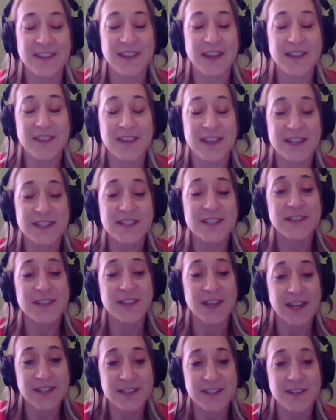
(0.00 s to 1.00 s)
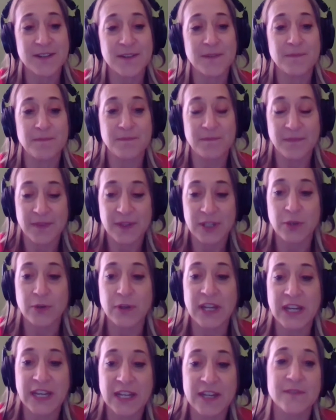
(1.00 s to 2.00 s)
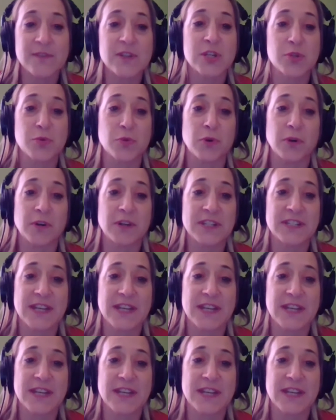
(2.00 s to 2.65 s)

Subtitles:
that's a unique individual, because